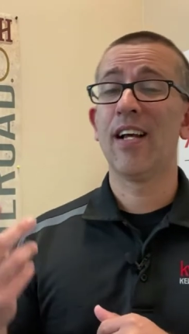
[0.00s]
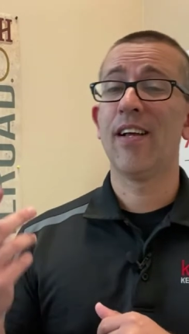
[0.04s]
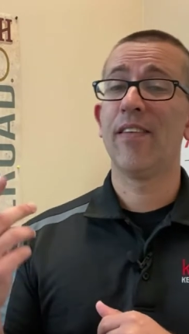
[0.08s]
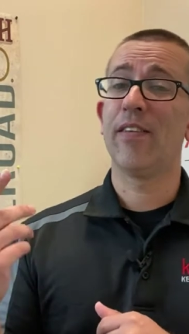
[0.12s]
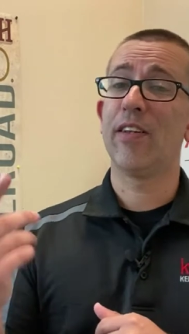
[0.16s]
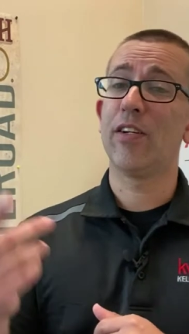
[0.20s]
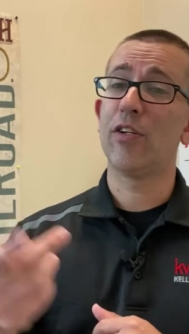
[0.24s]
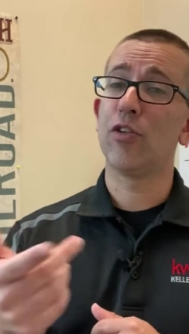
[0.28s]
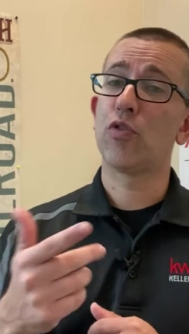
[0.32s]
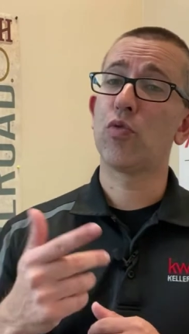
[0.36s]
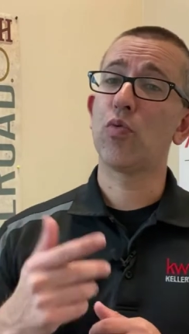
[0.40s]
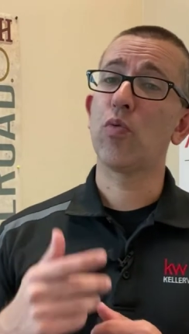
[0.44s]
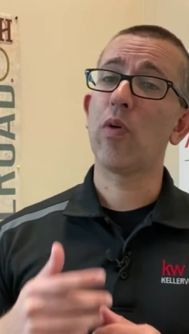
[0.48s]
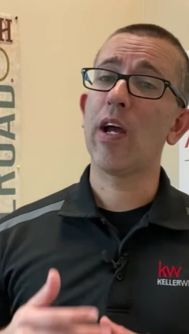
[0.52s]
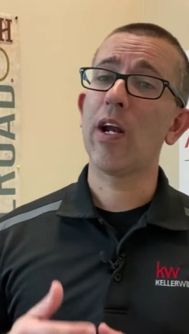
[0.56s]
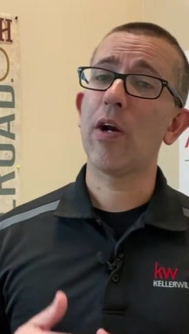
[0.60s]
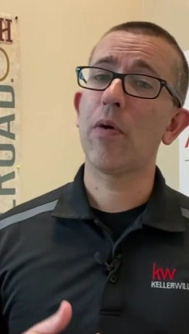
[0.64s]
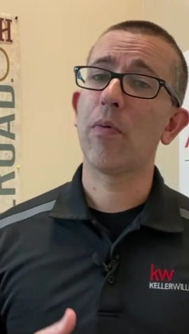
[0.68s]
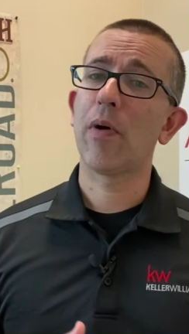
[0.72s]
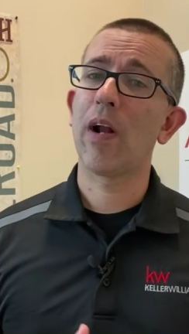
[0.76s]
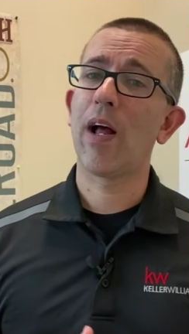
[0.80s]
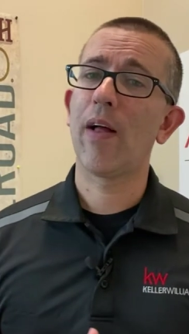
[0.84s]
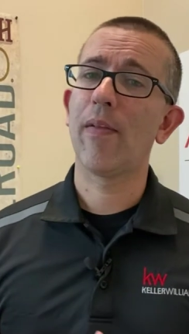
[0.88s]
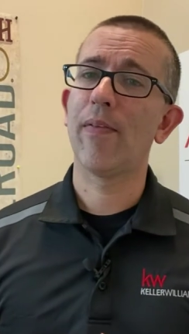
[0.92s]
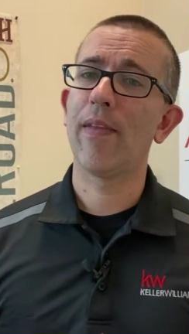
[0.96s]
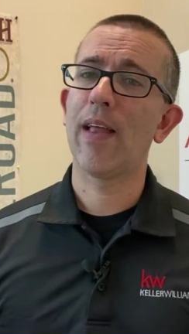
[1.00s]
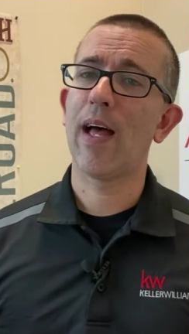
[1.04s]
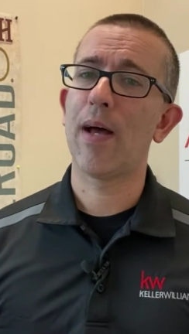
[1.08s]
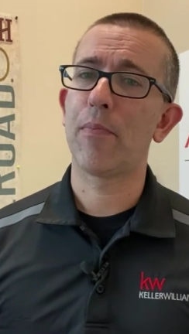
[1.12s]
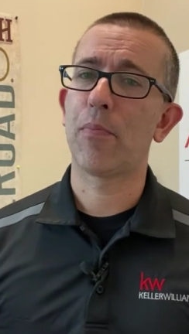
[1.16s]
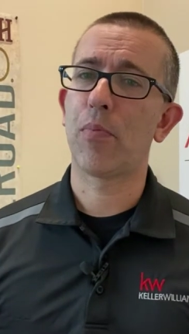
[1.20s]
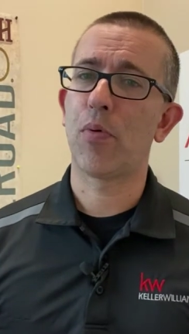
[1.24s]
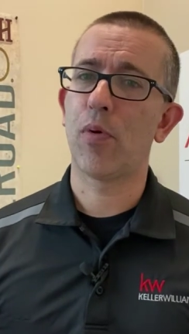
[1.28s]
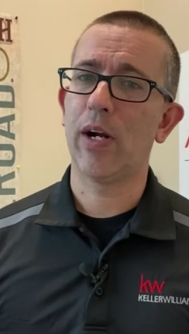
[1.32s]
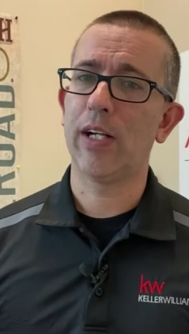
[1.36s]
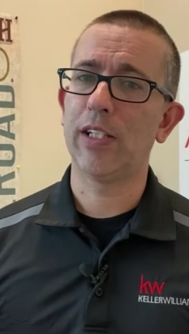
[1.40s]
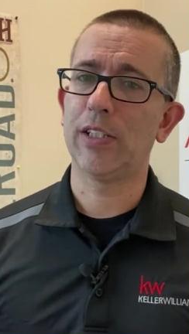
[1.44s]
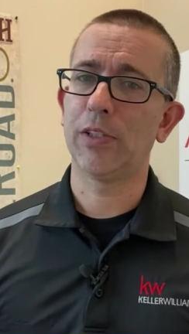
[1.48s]
that is right around that
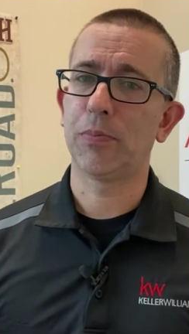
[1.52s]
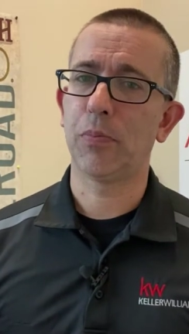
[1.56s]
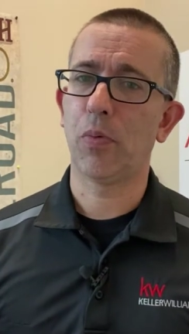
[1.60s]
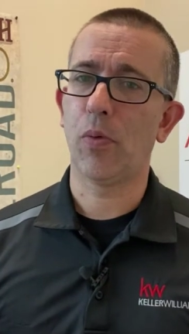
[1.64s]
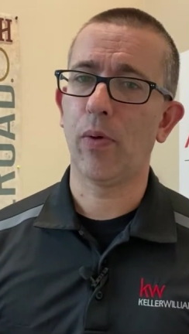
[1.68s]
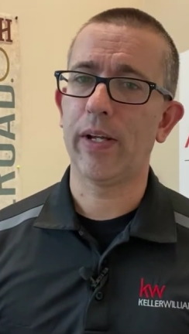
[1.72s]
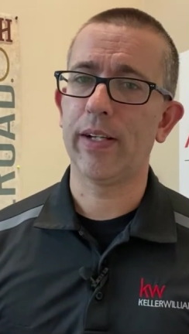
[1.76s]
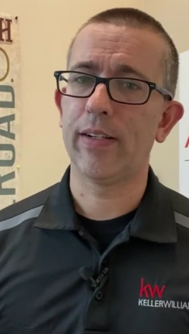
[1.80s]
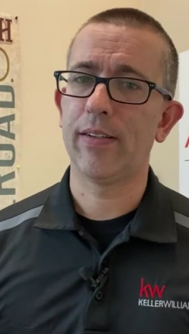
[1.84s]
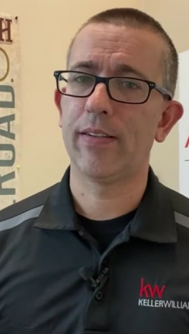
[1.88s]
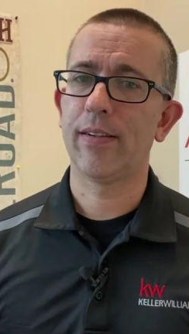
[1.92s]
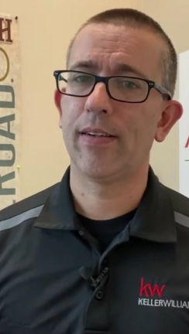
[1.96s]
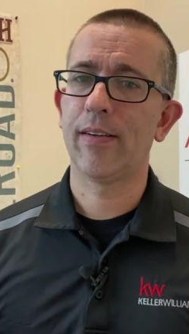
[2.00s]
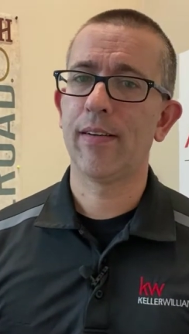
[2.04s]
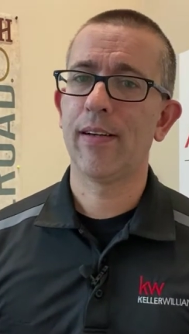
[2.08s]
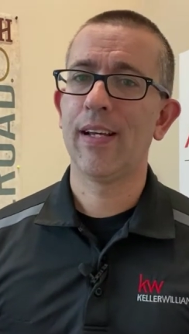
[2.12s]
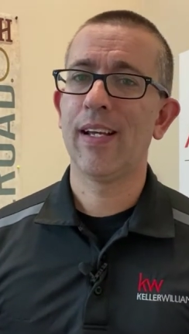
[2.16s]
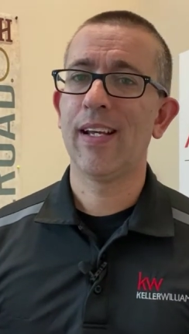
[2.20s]
price point.